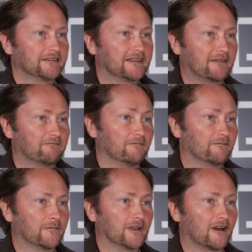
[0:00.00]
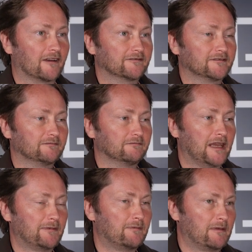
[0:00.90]
that will often
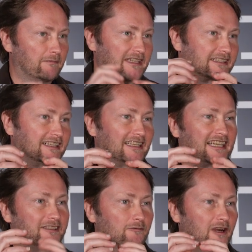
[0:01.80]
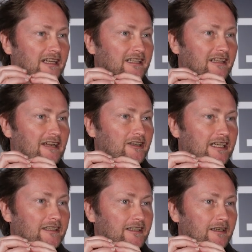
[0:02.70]
maybe be best in class in one little
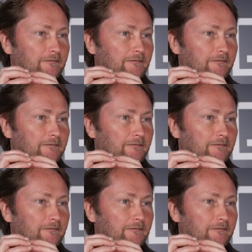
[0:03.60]
area,